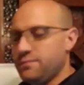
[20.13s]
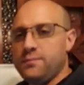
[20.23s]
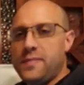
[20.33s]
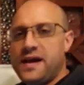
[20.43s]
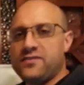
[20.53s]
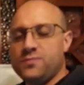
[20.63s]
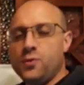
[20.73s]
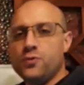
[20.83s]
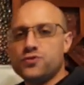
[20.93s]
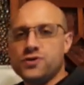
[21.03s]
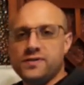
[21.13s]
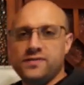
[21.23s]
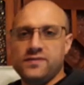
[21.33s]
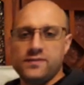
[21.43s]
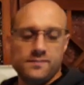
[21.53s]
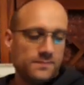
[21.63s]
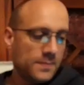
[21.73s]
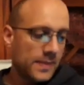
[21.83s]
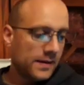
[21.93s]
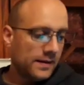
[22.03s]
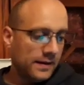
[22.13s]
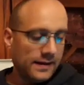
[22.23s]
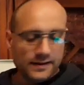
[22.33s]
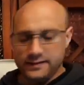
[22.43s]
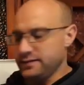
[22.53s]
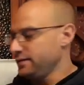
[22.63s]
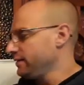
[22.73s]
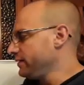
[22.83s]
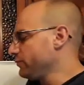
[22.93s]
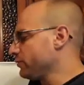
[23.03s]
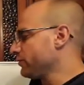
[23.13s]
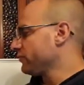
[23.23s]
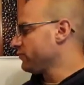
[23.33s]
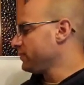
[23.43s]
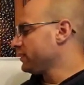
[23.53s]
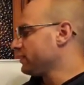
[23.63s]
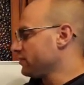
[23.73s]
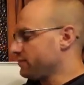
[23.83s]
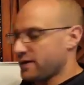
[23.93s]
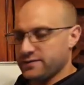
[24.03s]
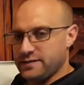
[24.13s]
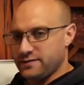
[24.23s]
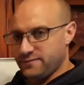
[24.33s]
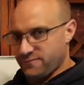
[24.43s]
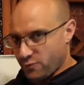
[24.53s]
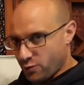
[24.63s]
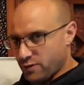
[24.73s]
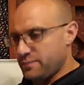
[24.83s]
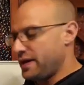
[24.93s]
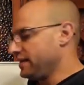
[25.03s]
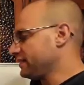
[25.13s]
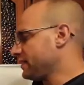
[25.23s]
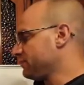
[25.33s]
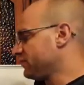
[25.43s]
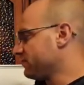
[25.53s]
mass motions. And here we were speaking about then four main types